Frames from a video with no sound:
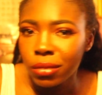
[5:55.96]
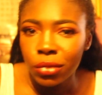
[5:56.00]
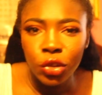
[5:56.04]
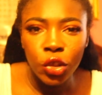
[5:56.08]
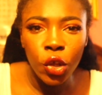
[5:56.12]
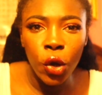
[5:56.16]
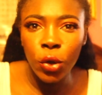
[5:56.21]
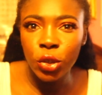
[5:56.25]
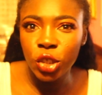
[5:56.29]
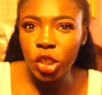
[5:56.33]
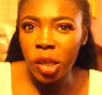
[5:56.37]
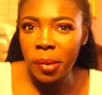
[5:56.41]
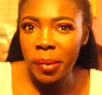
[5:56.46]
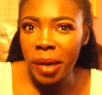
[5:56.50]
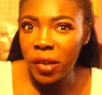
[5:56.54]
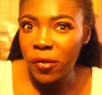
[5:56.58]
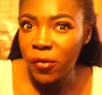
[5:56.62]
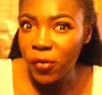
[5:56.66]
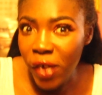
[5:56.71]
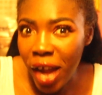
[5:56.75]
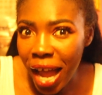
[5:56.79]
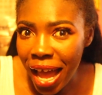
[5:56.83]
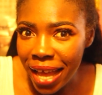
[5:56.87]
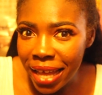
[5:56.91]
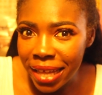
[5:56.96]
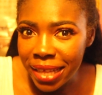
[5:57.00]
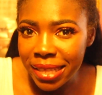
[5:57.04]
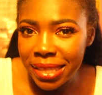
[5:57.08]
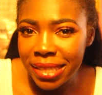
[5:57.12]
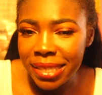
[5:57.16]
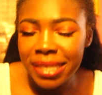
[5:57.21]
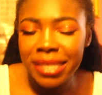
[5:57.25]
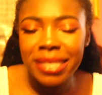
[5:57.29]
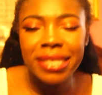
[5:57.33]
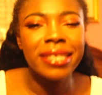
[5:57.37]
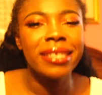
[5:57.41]
those are my friends.
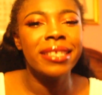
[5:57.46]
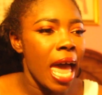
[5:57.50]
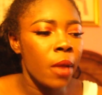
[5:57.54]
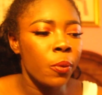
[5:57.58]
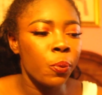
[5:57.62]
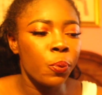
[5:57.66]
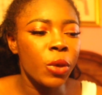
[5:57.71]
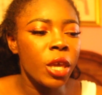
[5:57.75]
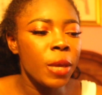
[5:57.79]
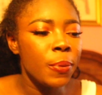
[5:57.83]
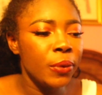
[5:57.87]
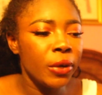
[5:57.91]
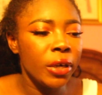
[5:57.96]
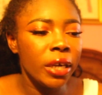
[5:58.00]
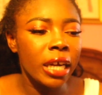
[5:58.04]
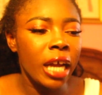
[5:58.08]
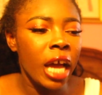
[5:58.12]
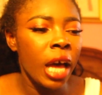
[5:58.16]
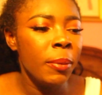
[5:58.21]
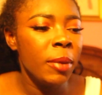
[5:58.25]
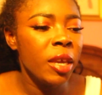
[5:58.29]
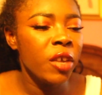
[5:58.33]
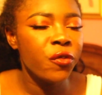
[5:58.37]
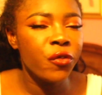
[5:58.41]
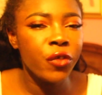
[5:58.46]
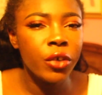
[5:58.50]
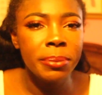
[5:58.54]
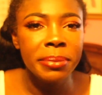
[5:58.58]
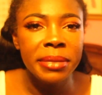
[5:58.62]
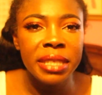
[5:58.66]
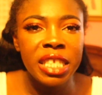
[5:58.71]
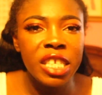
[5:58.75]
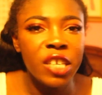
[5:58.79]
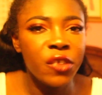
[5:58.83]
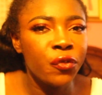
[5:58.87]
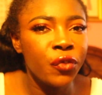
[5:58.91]
And people are coming from
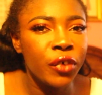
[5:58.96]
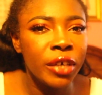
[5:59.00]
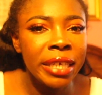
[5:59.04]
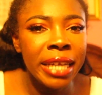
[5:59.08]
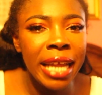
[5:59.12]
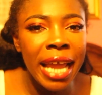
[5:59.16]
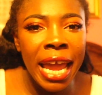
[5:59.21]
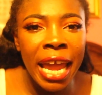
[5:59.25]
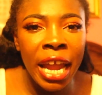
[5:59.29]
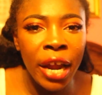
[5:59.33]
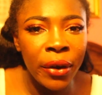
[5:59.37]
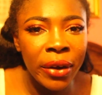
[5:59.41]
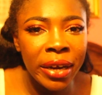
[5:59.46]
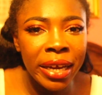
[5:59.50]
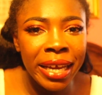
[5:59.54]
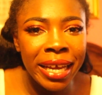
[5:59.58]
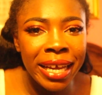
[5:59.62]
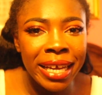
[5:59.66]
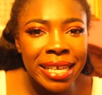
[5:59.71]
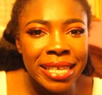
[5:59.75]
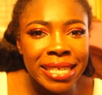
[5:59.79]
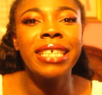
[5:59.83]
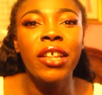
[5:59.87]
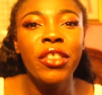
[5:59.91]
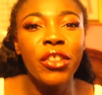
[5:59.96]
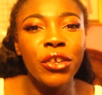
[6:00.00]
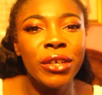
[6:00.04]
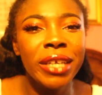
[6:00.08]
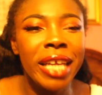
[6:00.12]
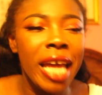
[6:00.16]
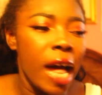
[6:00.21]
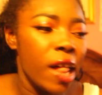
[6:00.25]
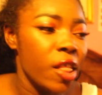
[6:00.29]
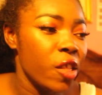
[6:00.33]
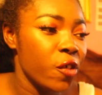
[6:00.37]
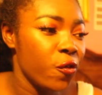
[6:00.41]
different areas. Southern
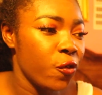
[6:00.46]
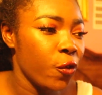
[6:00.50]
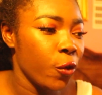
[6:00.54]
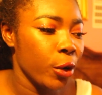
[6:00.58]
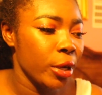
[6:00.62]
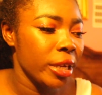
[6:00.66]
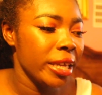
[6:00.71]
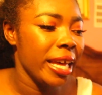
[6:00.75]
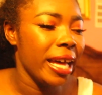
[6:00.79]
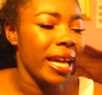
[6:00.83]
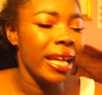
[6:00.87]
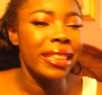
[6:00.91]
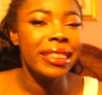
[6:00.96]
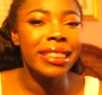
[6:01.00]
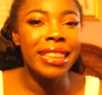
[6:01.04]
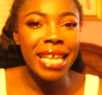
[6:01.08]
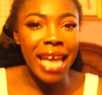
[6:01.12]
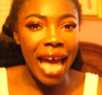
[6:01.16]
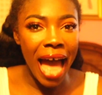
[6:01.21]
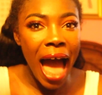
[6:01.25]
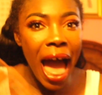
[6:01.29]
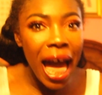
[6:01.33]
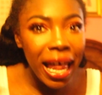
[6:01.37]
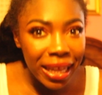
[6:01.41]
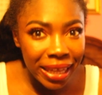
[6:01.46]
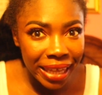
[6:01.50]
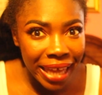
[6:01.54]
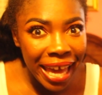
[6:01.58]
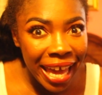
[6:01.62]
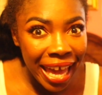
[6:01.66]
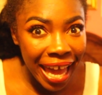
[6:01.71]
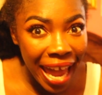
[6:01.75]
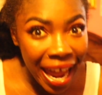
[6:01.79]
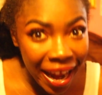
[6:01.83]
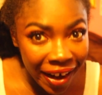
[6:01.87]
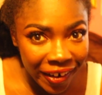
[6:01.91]
California, the
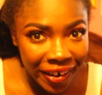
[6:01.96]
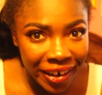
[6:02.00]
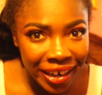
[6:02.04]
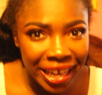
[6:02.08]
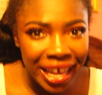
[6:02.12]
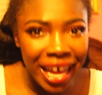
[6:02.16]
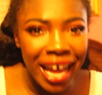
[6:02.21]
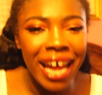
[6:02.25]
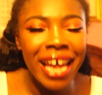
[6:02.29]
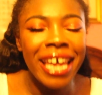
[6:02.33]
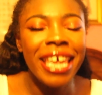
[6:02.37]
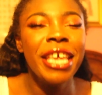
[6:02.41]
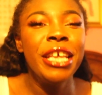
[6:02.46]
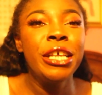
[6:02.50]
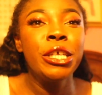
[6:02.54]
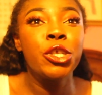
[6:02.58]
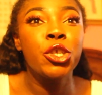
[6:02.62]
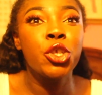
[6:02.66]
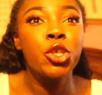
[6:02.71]
LA area is